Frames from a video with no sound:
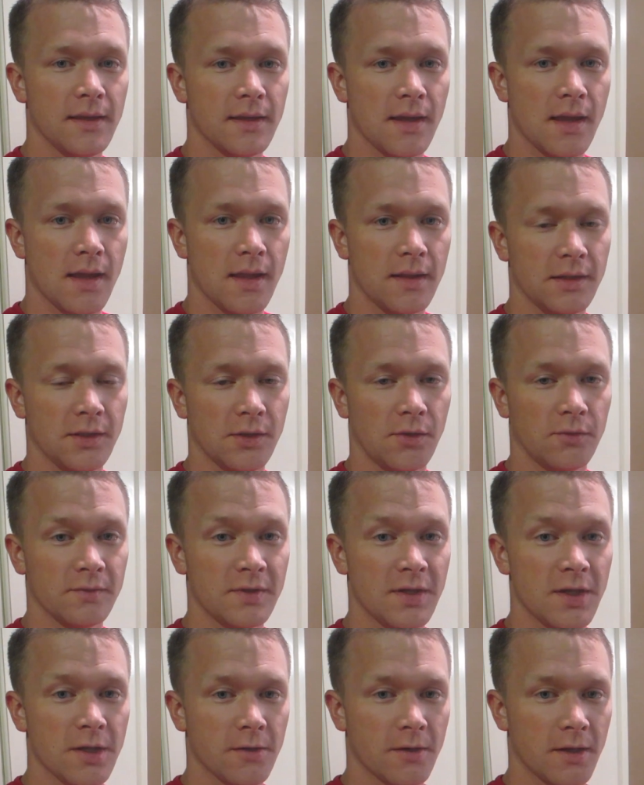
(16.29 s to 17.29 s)
old
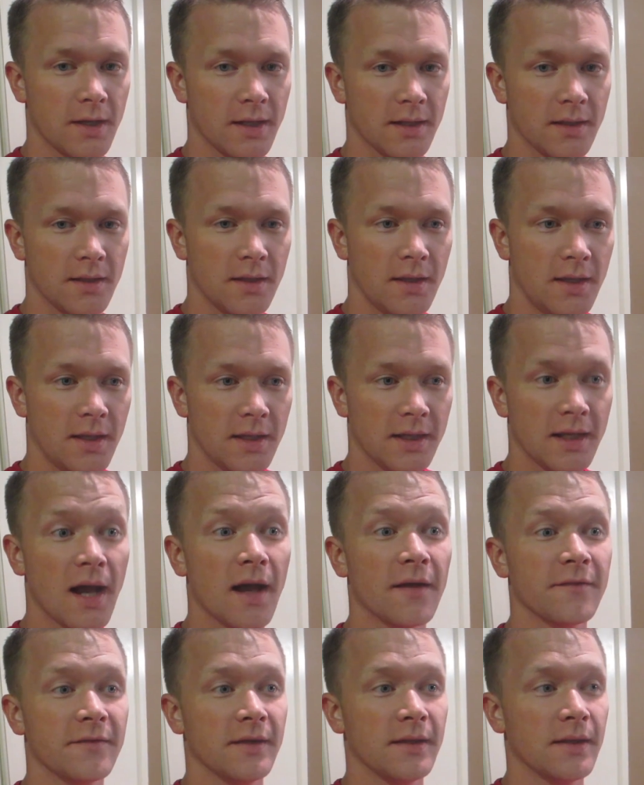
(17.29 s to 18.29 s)
Keurig
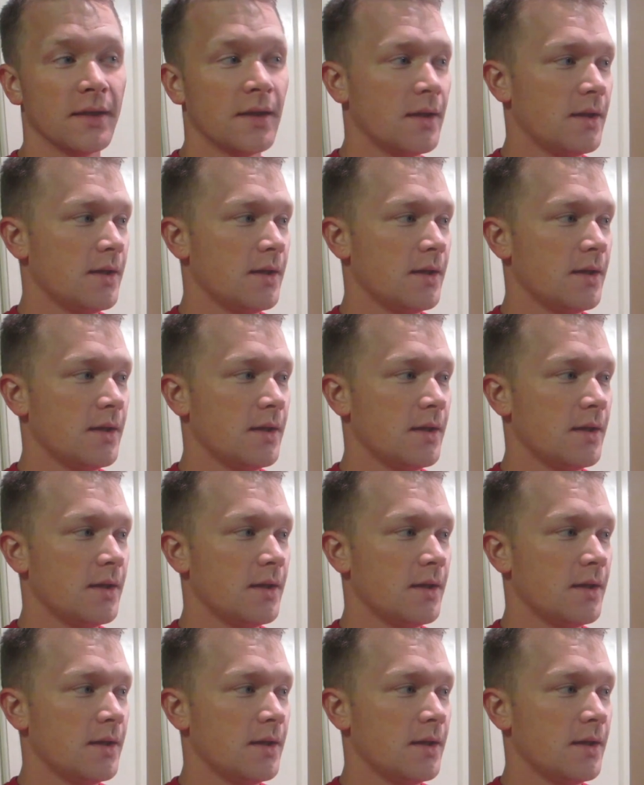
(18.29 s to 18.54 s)
coffee.